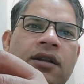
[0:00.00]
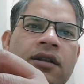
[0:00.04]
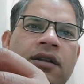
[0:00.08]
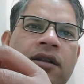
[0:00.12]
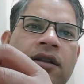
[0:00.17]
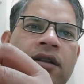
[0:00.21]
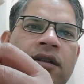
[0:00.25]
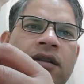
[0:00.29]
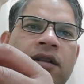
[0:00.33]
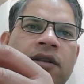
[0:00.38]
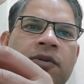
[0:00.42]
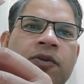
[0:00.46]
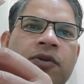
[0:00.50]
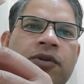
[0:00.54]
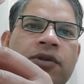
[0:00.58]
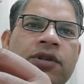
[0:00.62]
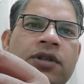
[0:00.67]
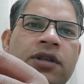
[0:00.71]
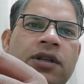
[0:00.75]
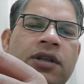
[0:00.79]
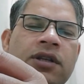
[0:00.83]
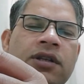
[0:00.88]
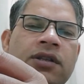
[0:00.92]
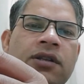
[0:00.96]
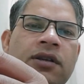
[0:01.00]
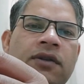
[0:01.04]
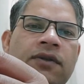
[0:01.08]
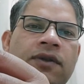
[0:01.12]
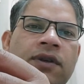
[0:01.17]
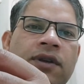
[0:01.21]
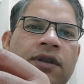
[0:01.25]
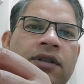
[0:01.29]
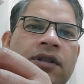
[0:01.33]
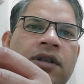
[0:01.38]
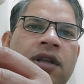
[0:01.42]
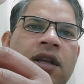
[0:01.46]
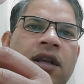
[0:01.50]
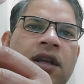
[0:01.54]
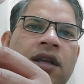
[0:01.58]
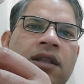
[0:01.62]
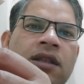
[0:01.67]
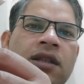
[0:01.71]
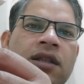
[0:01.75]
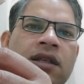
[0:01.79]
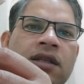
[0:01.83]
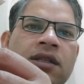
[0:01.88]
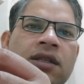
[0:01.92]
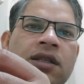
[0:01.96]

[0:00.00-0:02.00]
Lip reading: This is posterior surface. This